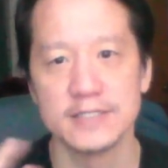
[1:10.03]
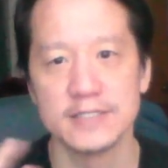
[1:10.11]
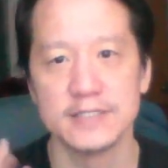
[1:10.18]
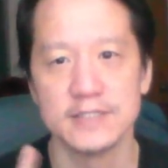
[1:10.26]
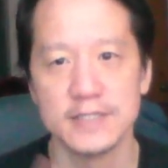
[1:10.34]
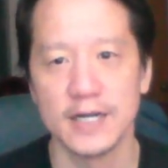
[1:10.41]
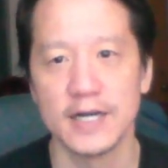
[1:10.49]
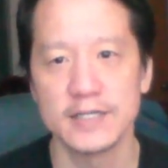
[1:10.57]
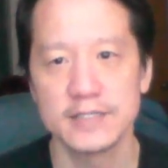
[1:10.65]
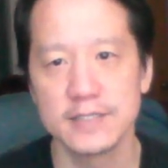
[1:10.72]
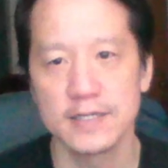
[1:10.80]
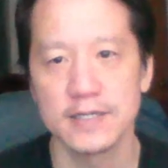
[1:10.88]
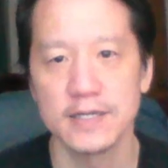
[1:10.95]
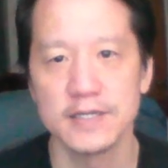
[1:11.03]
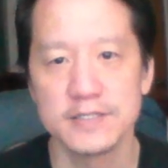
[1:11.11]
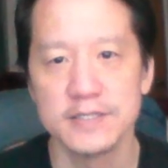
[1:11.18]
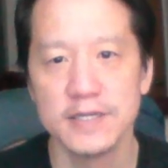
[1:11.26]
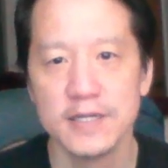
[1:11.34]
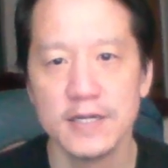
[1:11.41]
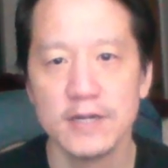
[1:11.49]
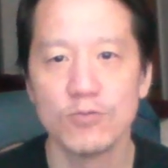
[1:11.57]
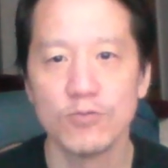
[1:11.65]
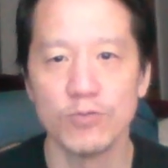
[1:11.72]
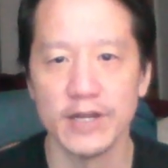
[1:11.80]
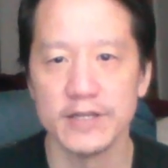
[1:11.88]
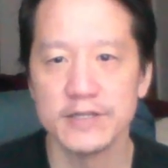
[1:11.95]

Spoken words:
is not the case. Right.